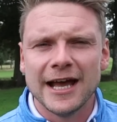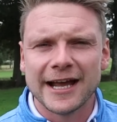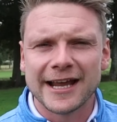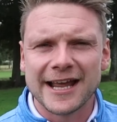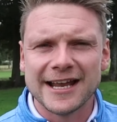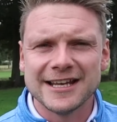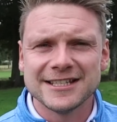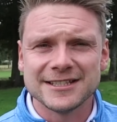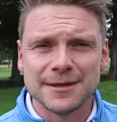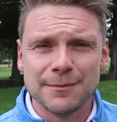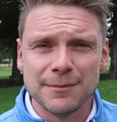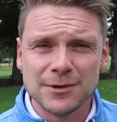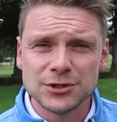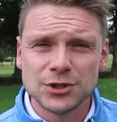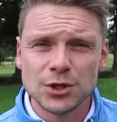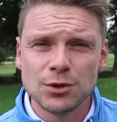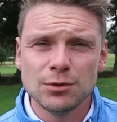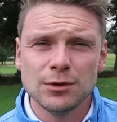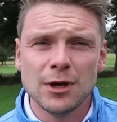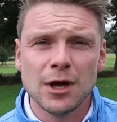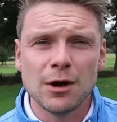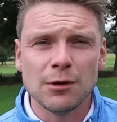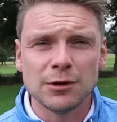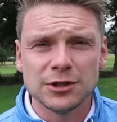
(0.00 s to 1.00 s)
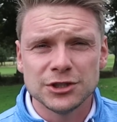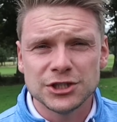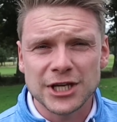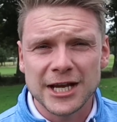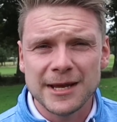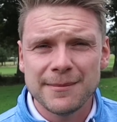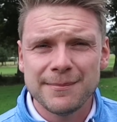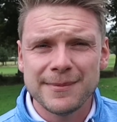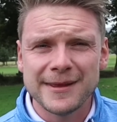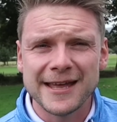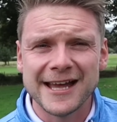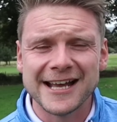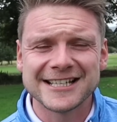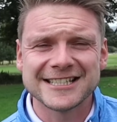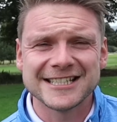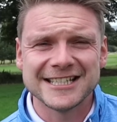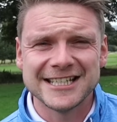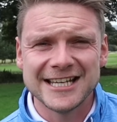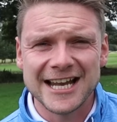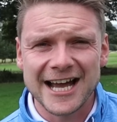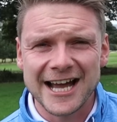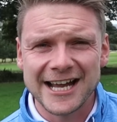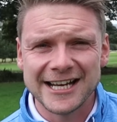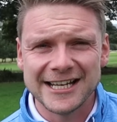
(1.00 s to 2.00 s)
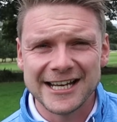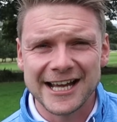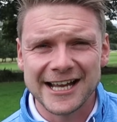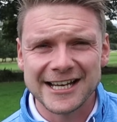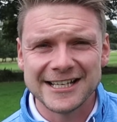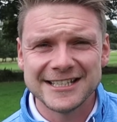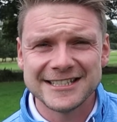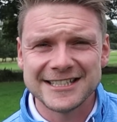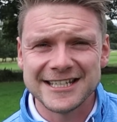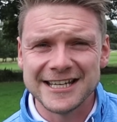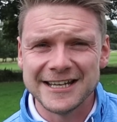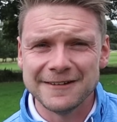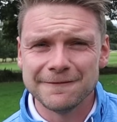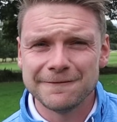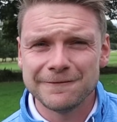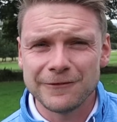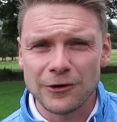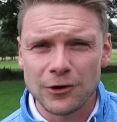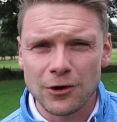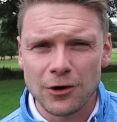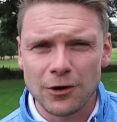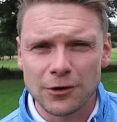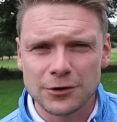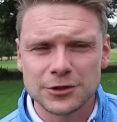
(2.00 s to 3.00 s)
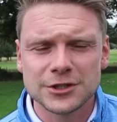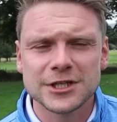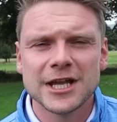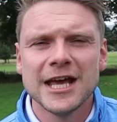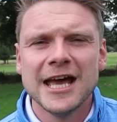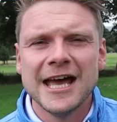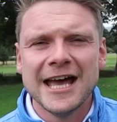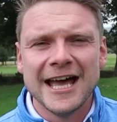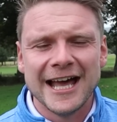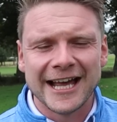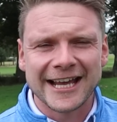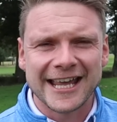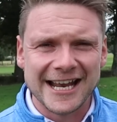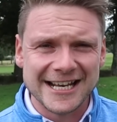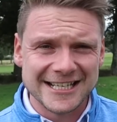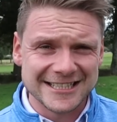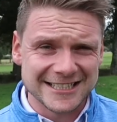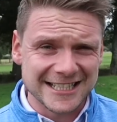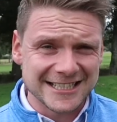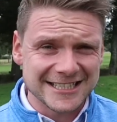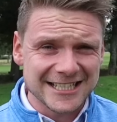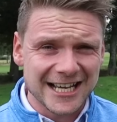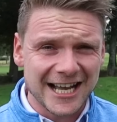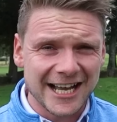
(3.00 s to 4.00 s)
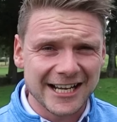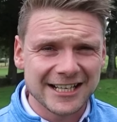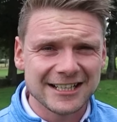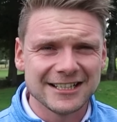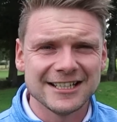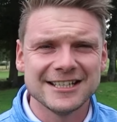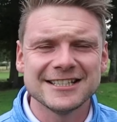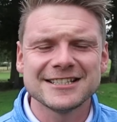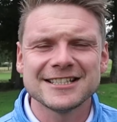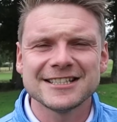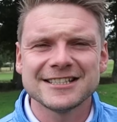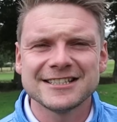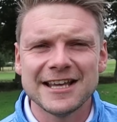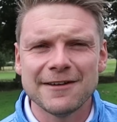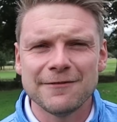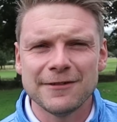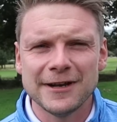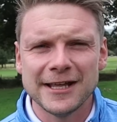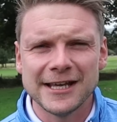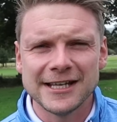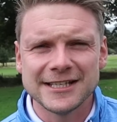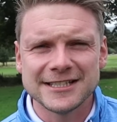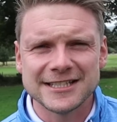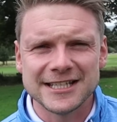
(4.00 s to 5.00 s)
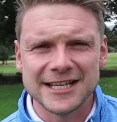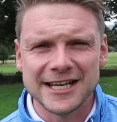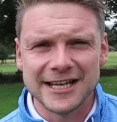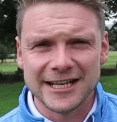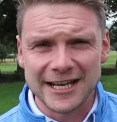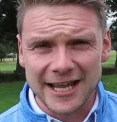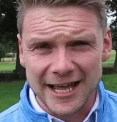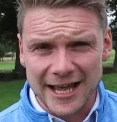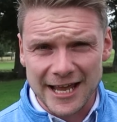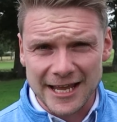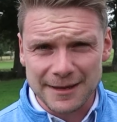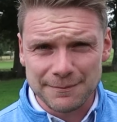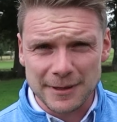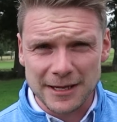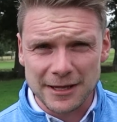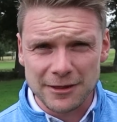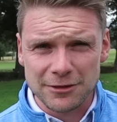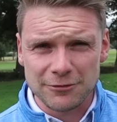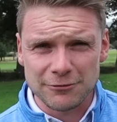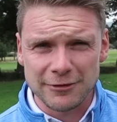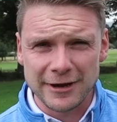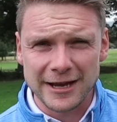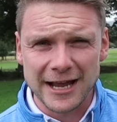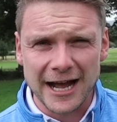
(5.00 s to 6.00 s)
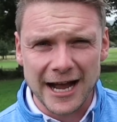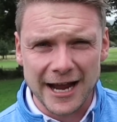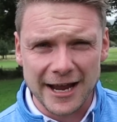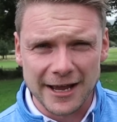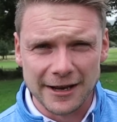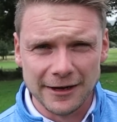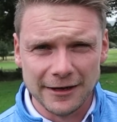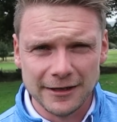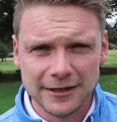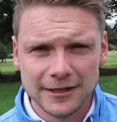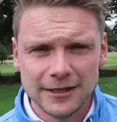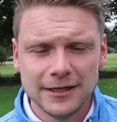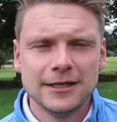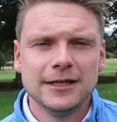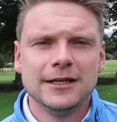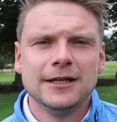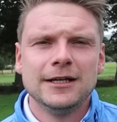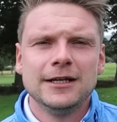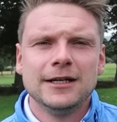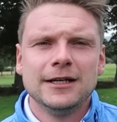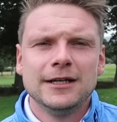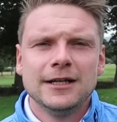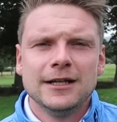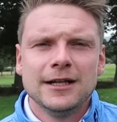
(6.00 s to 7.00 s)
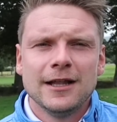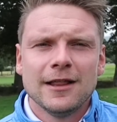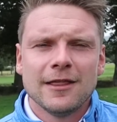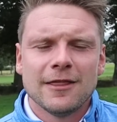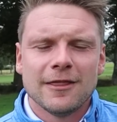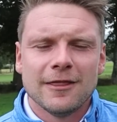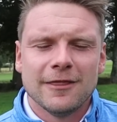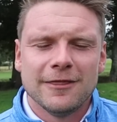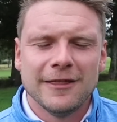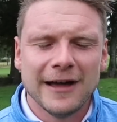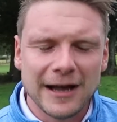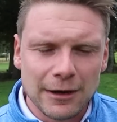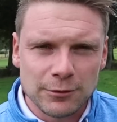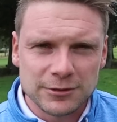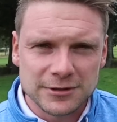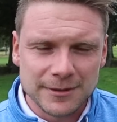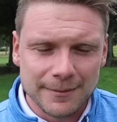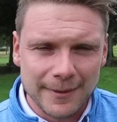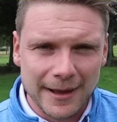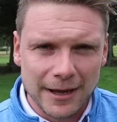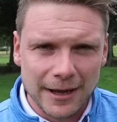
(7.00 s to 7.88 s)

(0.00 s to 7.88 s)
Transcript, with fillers: against the Mizuno JPX 919 Forged, against the Titleist 718 AP3 iron. That was a